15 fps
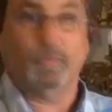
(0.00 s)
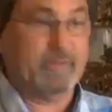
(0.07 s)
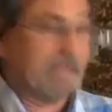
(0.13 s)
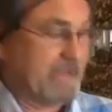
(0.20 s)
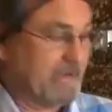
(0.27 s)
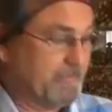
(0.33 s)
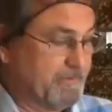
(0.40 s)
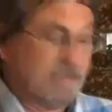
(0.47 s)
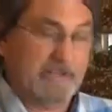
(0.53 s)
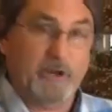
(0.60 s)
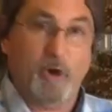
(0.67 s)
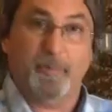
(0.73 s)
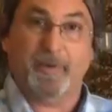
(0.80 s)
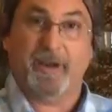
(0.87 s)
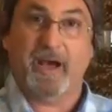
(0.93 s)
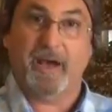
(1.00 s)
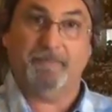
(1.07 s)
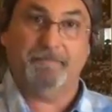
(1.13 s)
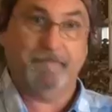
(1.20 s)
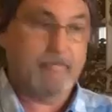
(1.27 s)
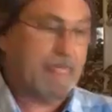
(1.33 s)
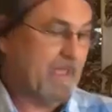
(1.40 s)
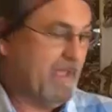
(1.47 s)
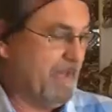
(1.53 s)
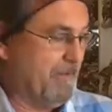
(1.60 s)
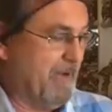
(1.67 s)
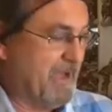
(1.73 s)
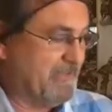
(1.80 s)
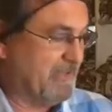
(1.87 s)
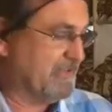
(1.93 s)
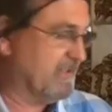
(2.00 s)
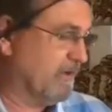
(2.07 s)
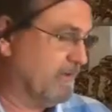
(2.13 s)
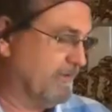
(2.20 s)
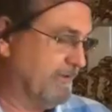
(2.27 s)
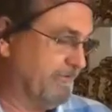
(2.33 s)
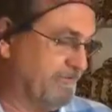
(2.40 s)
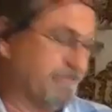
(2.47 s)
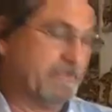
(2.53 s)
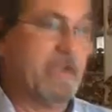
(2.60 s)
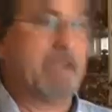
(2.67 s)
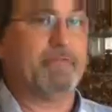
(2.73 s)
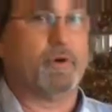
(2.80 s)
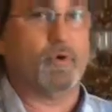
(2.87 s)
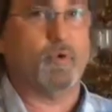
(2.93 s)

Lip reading: when they completely open up. I think the flavor